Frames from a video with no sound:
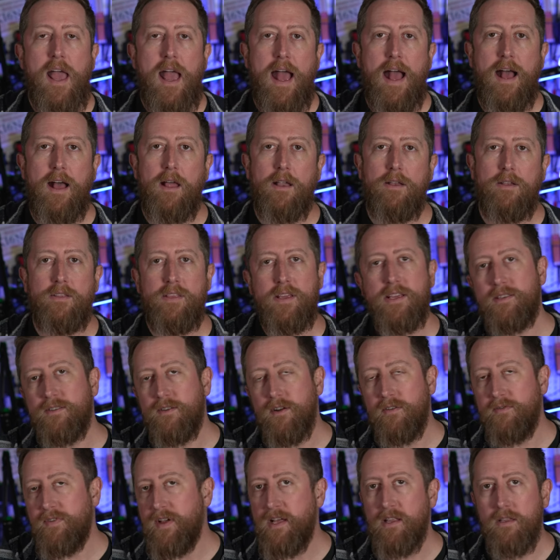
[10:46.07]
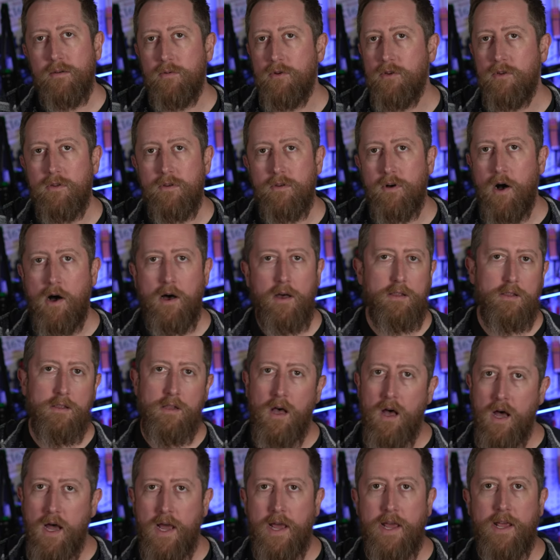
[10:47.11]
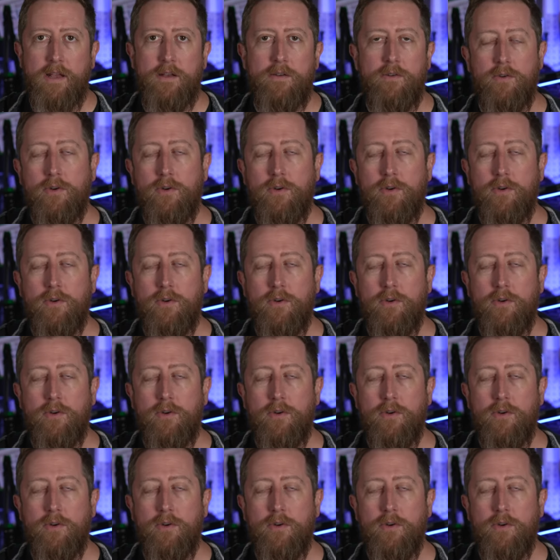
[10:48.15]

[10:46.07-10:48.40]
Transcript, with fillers: And these are available online,